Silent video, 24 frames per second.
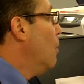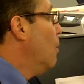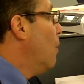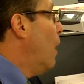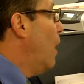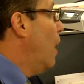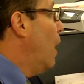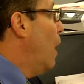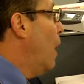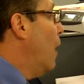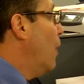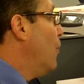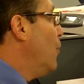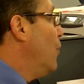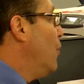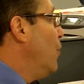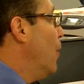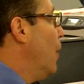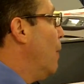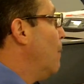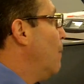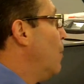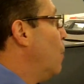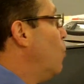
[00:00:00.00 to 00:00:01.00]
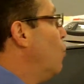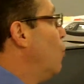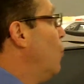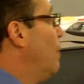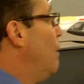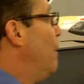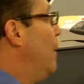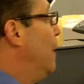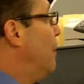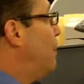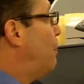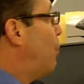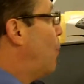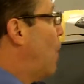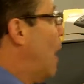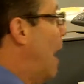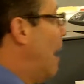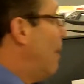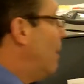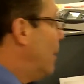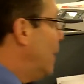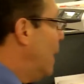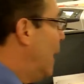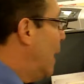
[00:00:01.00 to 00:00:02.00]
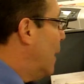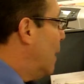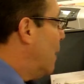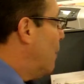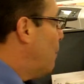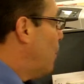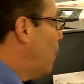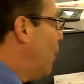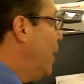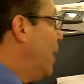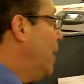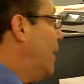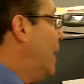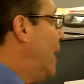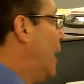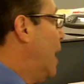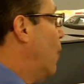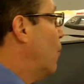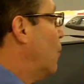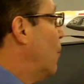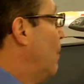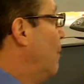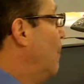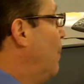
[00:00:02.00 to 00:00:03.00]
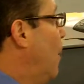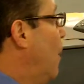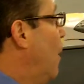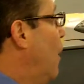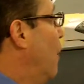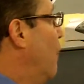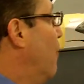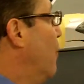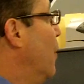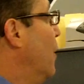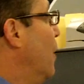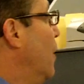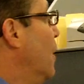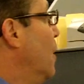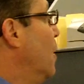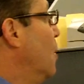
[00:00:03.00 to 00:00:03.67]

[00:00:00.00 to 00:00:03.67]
Uh, the number would be probably on a breakout above